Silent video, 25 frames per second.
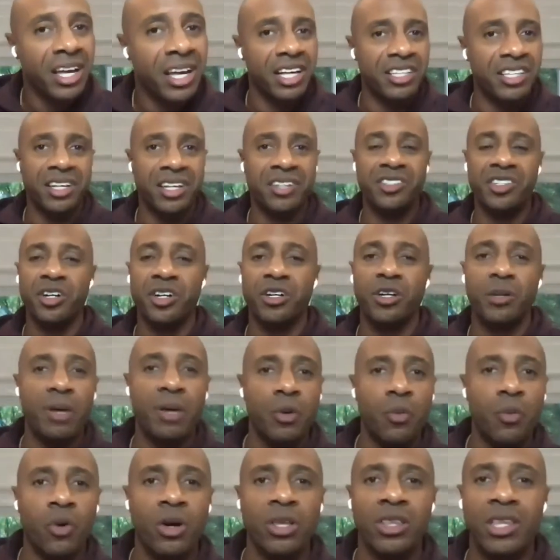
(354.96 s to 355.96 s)
It's considered to be
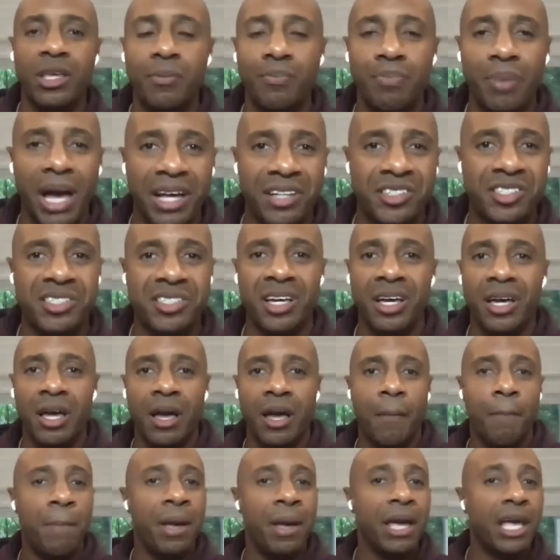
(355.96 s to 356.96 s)
one of the best
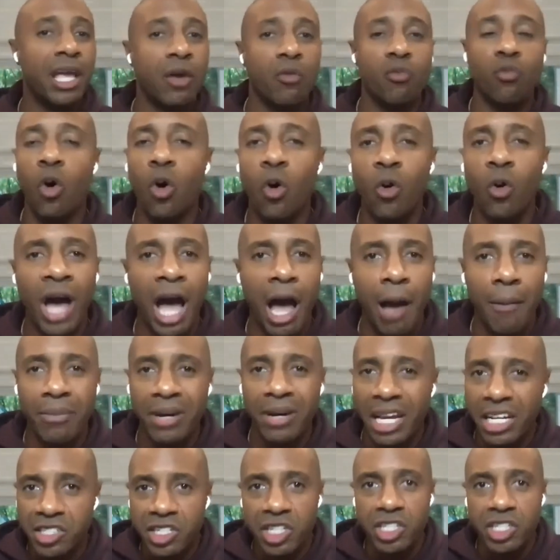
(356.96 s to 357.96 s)
pick and roll
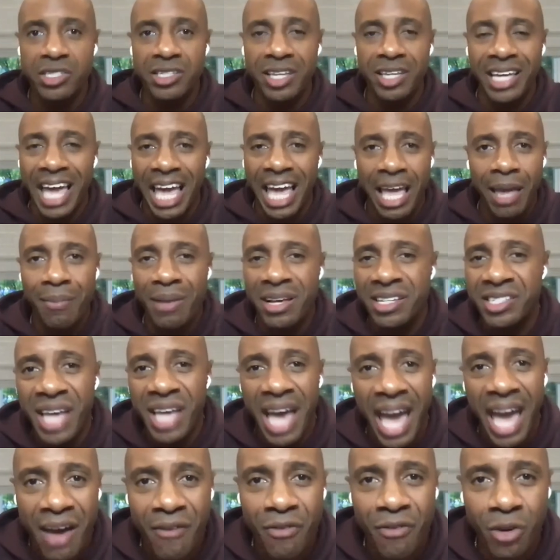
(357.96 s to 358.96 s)
combinations the game
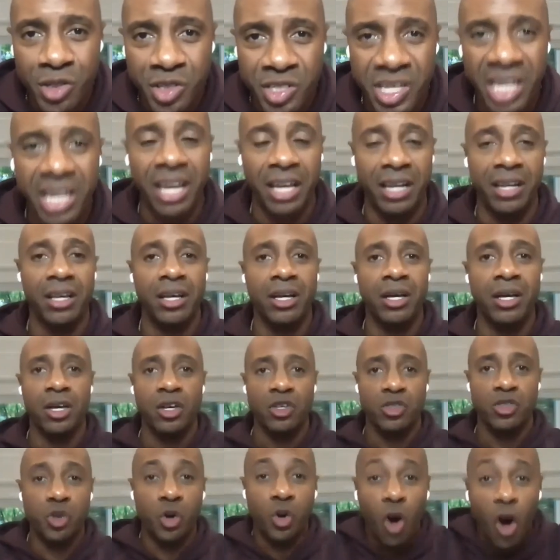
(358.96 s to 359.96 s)
has ever seen.
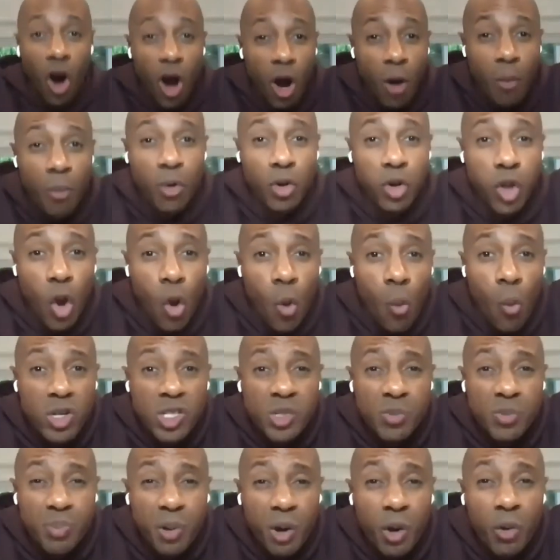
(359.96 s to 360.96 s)
So Karl Malone
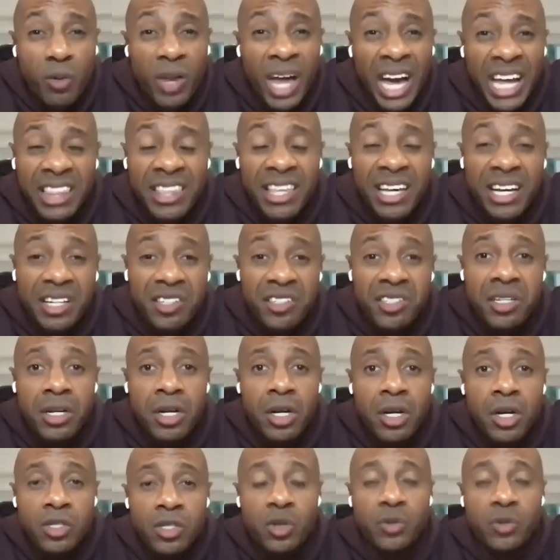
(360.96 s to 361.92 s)
was built like this.